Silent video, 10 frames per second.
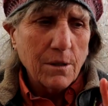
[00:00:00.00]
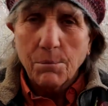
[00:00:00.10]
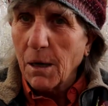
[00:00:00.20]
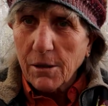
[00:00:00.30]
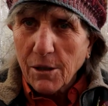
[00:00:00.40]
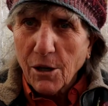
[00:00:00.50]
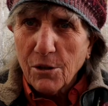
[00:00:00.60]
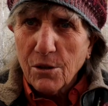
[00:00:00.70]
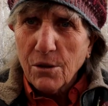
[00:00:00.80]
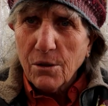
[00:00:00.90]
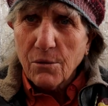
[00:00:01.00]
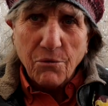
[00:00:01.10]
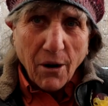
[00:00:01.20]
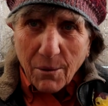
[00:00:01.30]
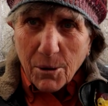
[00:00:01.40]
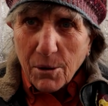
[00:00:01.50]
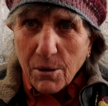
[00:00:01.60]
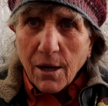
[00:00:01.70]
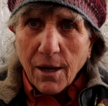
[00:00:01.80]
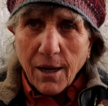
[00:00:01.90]
Market gardener? Farmer?
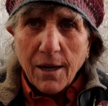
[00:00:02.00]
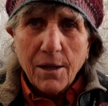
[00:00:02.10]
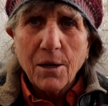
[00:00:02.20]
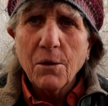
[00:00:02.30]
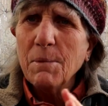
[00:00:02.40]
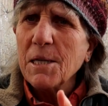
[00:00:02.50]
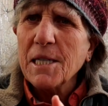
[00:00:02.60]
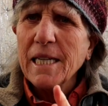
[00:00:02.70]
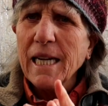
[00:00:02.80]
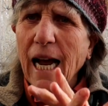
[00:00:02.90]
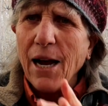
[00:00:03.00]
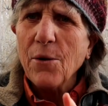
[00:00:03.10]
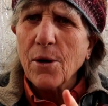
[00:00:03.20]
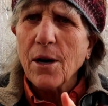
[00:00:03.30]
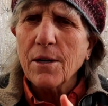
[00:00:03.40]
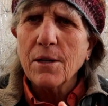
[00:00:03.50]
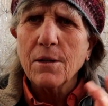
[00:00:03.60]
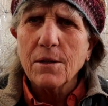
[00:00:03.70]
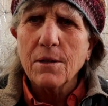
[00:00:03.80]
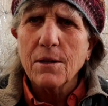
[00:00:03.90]
Hey, you're missing out on